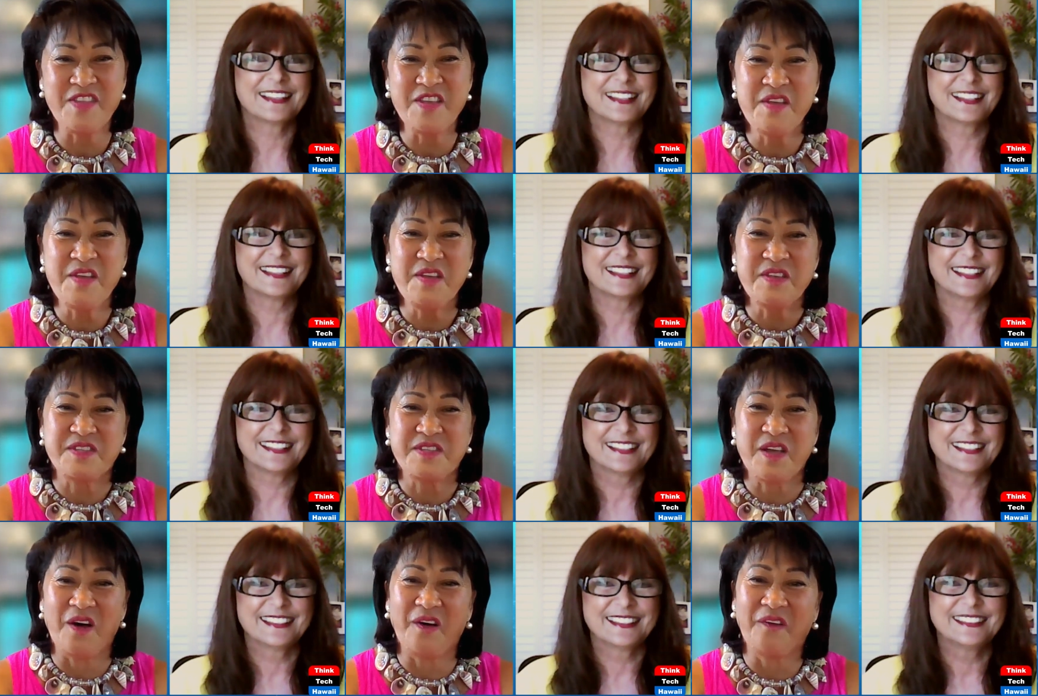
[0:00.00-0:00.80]
Speaker 1: Mm-hmm.
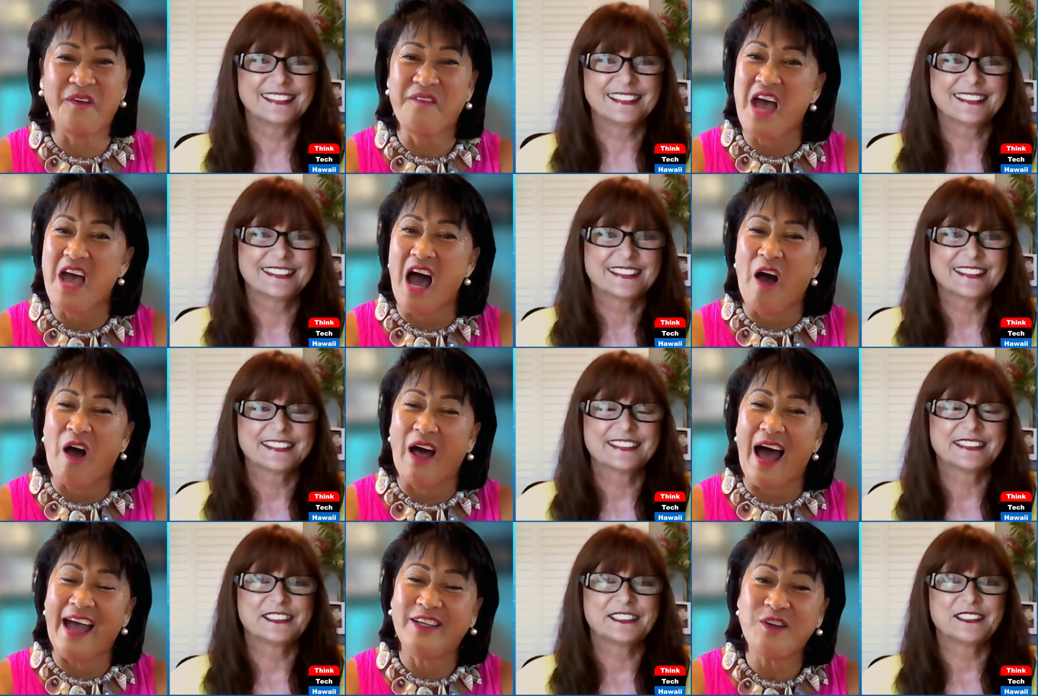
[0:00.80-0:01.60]
So
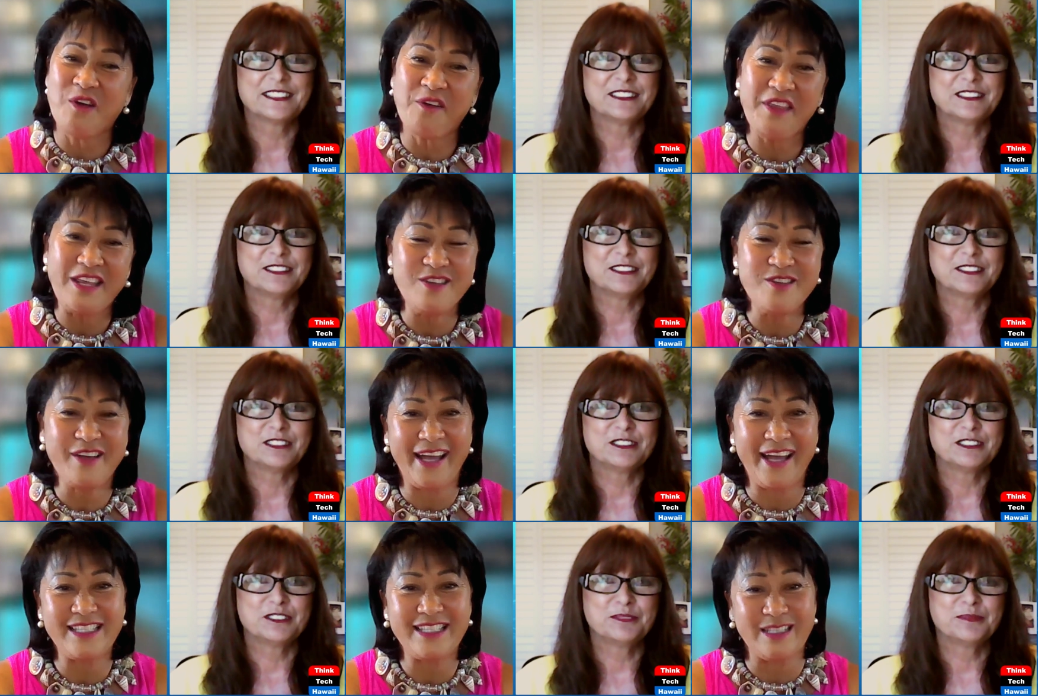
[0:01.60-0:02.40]
I know that you
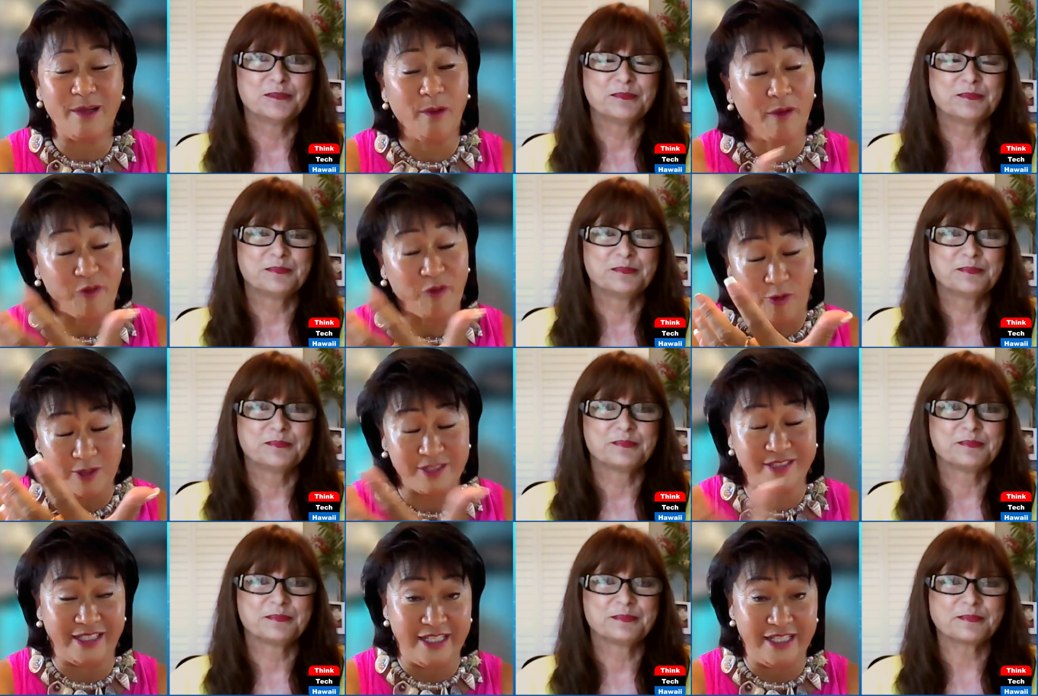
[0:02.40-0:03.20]
guys, uh, of
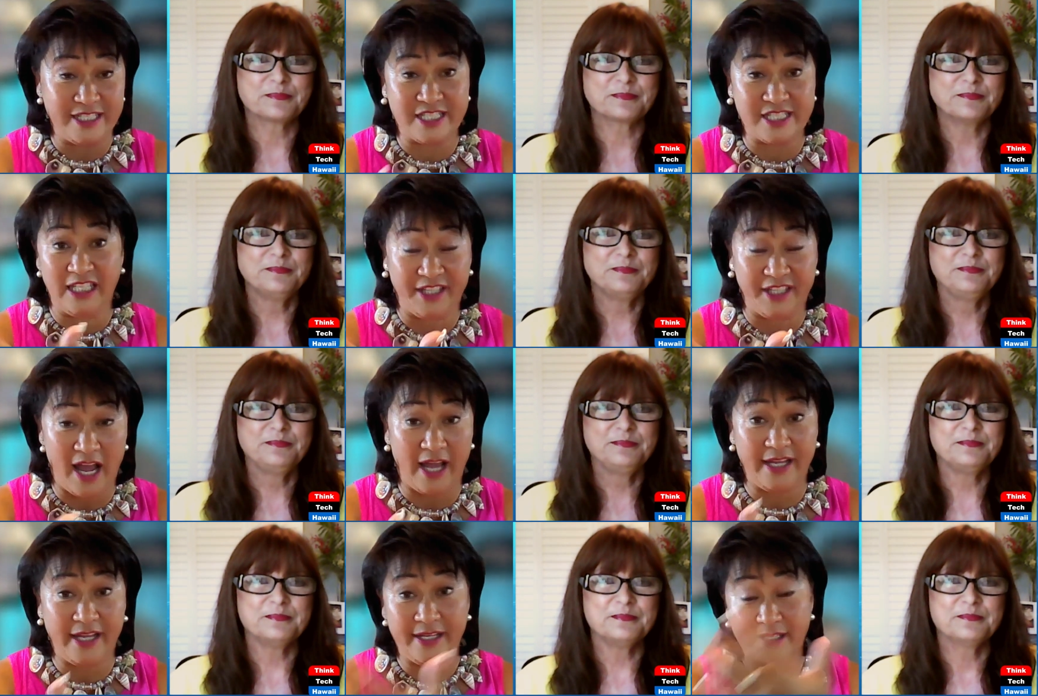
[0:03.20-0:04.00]
course, Tahitian
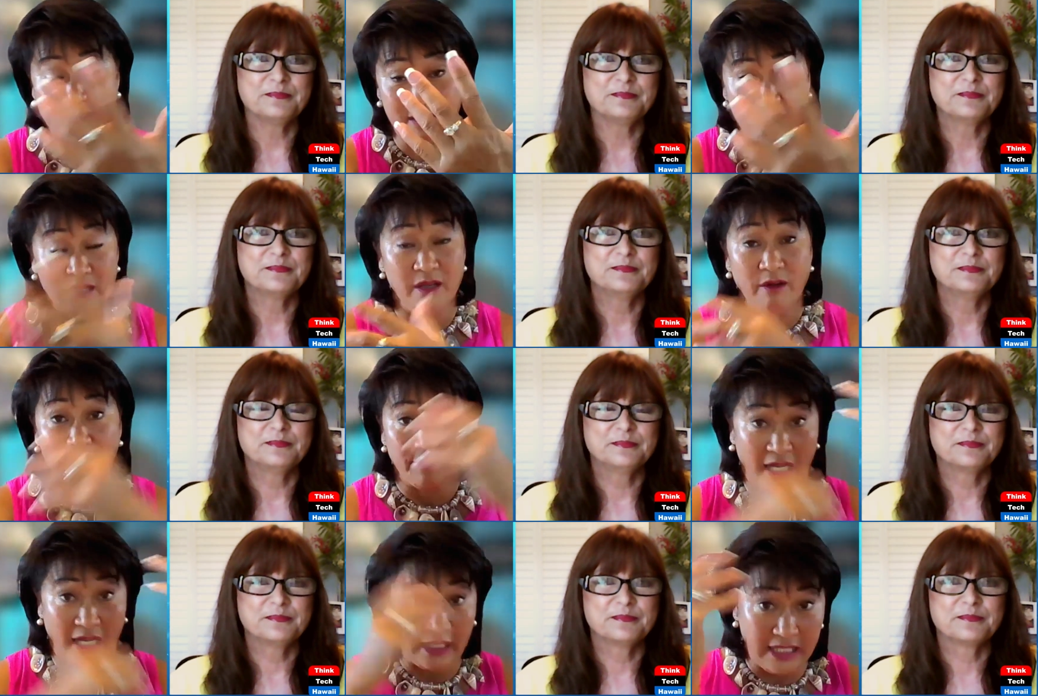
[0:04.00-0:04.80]
Lanai is
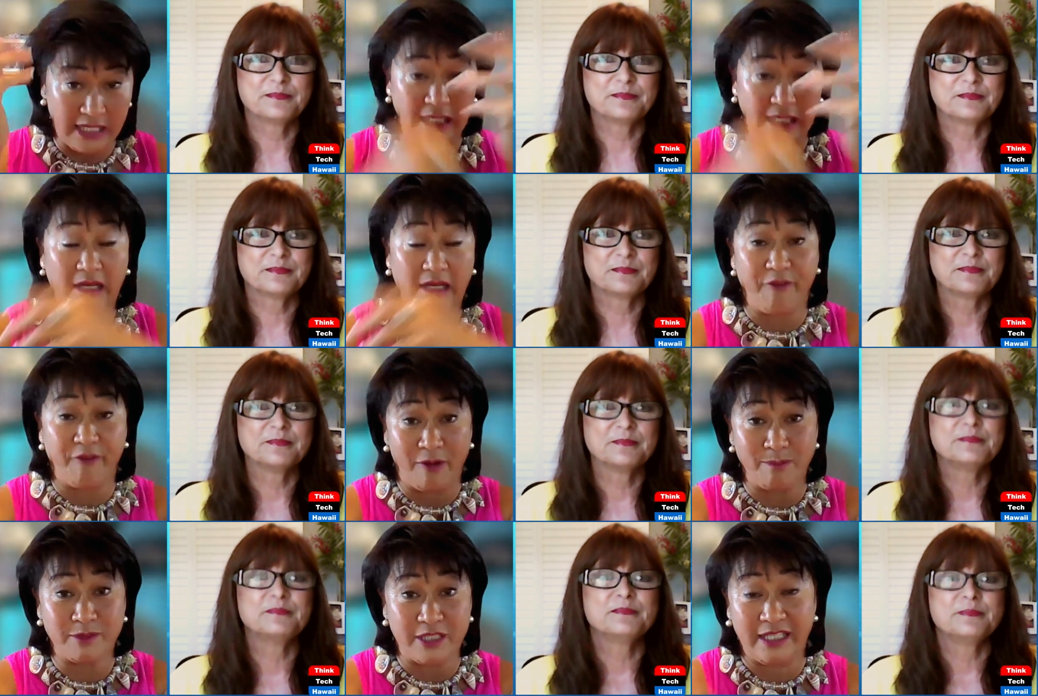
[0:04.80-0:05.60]
Tahiti
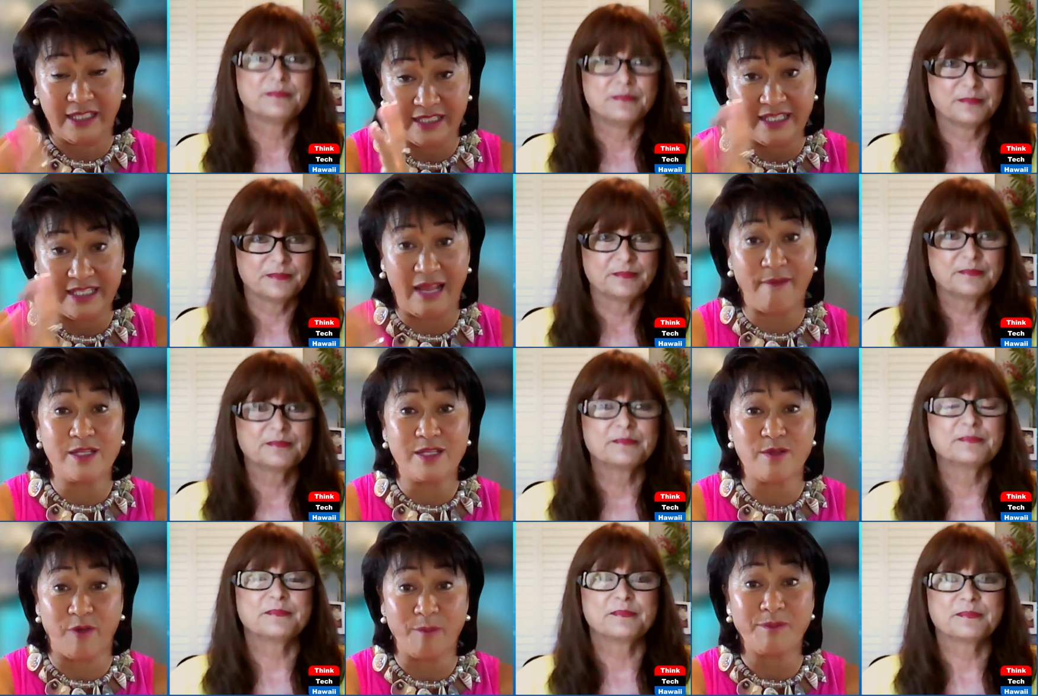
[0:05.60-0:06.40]
from Ta- the name
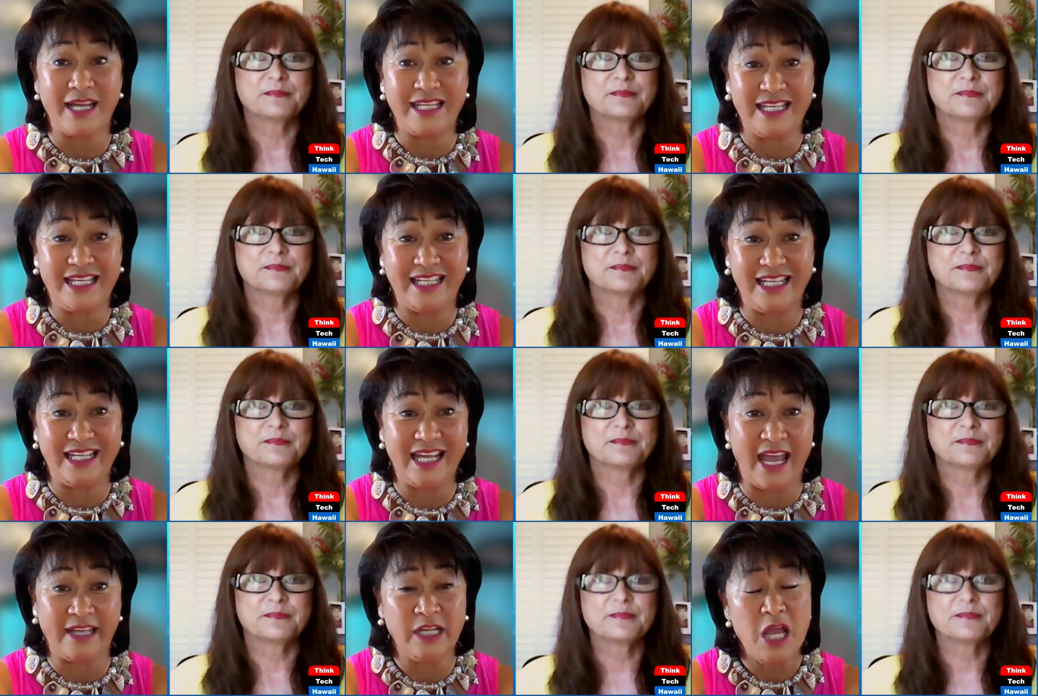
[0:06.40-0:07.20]
is from
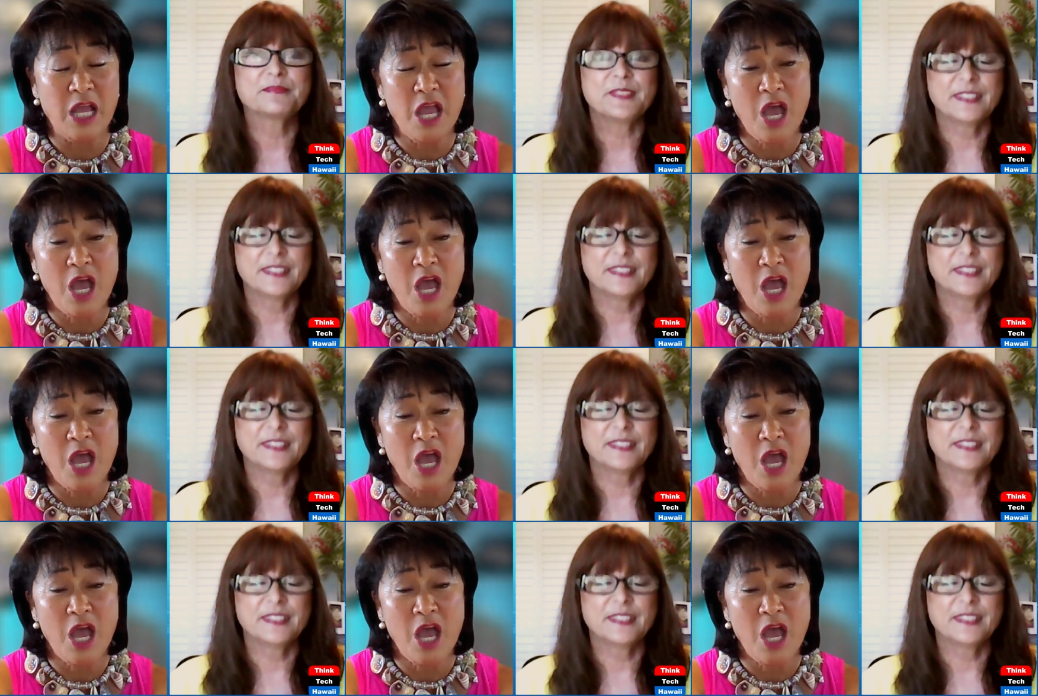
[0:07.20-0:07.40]
Tahiti, and